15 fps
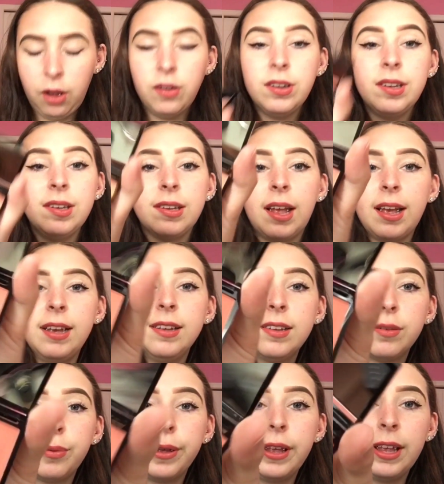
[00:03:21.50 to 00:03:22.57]
This is
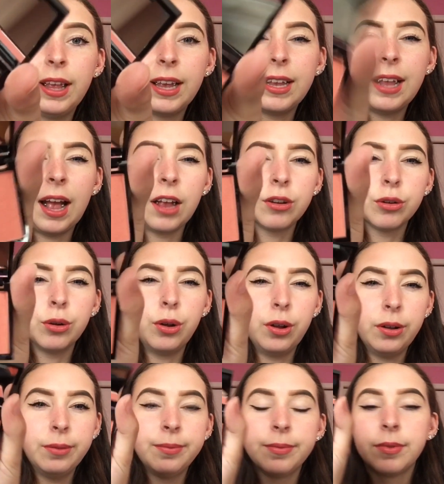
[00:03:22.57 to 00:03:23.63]
nice, really like
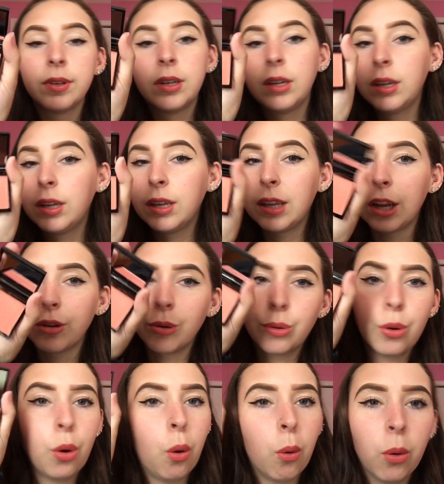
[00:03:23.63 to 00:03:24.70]
natural
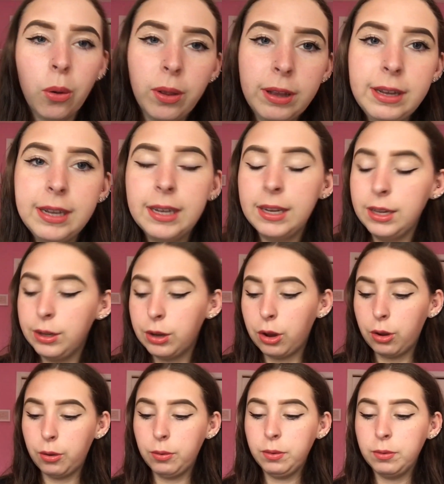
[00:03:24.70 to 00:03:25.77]
corally, you
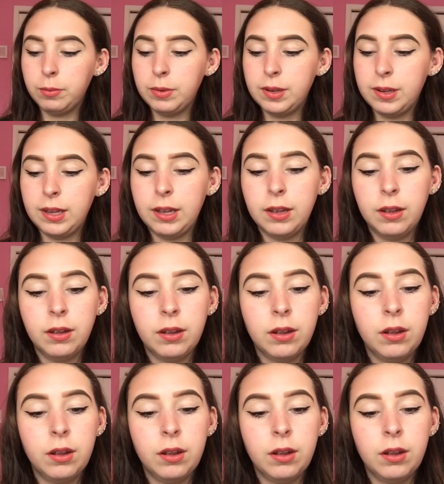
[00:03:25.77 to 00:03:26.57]
know? Let me see.